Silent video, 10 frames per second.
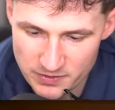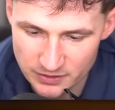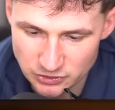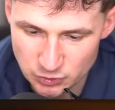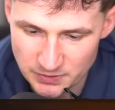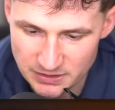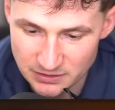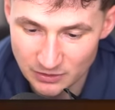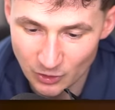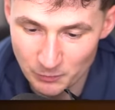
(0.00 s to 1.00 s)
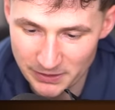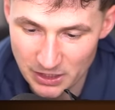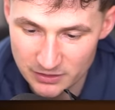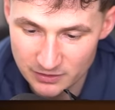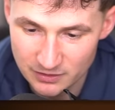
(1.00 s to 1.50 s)
in there, tree. Oh my
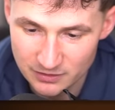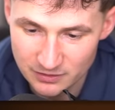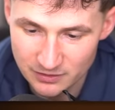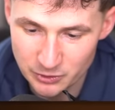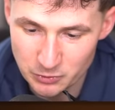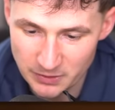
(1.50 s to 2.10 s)
god. Are you